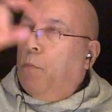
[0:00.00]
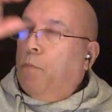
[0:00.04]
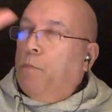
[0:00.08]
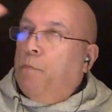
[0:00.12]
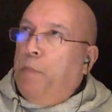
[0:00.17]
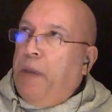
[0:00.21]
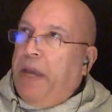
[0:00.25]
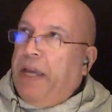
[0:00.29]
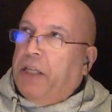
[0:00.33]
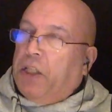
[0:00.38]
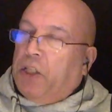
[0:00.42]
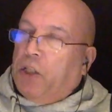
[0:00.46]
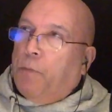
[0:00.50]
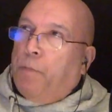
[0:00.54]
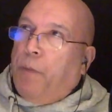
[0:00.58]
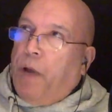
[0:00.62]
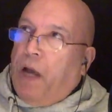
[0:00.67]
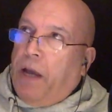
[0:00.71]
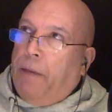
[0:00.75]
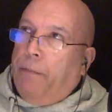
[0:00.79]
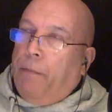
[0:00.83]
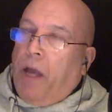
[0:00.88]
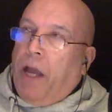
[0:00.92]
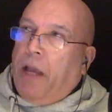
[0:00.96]
mixed
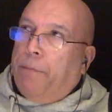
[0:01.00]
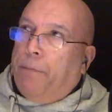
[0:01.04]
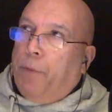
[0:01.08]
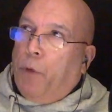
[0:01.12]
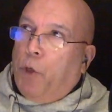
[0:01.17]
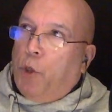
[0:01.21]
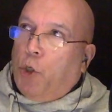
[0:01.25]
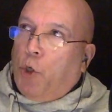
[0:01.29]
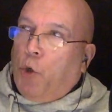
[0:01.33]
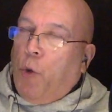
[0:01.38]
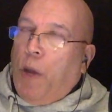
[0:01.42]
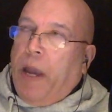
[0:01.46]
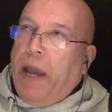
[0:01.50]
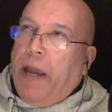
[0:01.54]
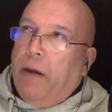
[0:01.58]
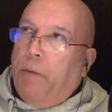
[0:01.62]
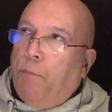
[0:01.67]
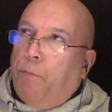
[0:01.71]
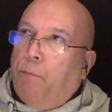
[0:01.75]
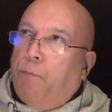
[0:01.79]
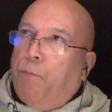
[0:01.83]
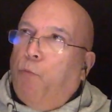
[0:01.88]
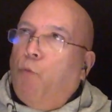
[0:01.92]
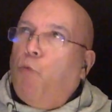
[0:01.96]
by Mike Butcher
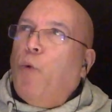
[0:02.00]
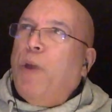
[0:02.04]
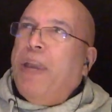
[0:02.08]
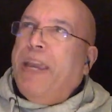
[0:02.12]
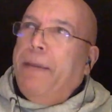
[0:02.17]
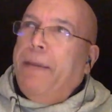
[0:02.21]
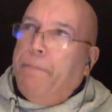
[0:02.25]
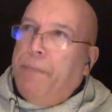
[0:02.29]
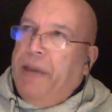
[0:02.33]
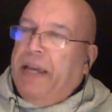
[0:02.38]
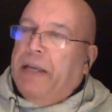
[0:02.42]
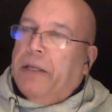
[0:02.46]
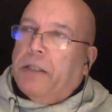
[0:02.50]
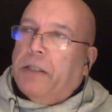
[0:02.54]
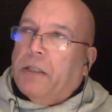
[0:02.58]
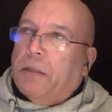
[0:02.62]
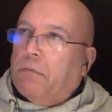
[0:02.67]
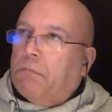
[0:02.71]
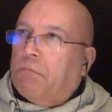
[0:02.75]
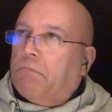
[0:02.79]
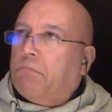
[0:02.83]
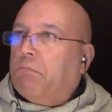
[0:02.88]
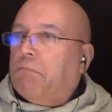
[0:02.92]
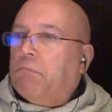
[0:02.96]
and remix